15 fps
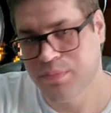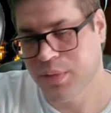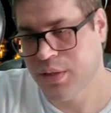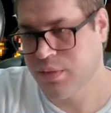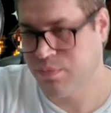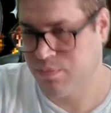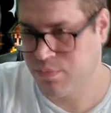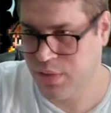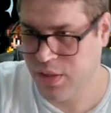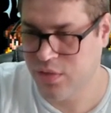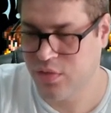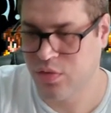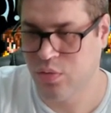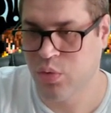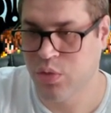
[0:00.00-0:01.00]
but
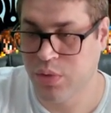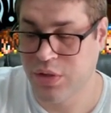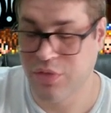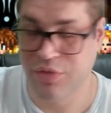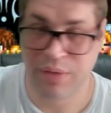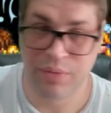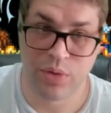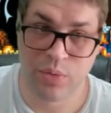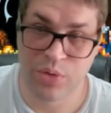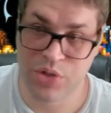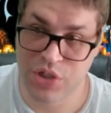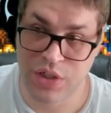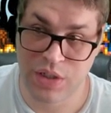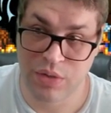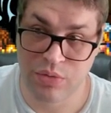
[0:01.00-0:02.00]
place someone with a very low
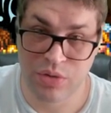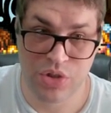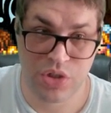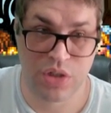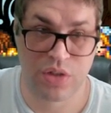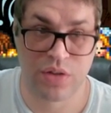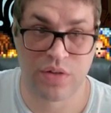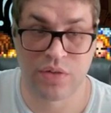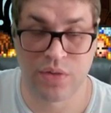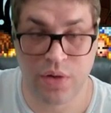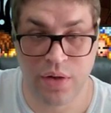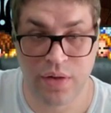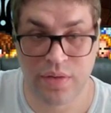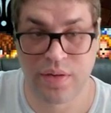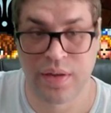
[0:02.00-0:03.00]
agility on the agility
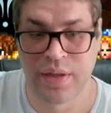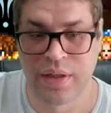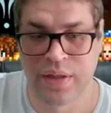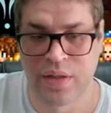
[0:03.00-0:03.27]
slot.